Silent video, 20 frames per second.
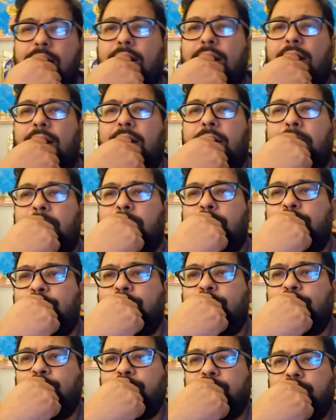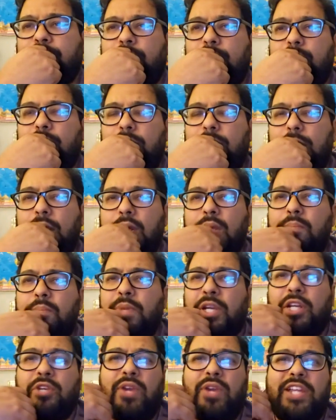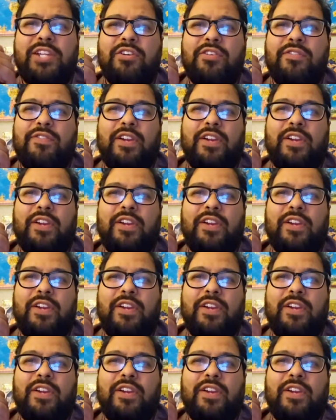But granular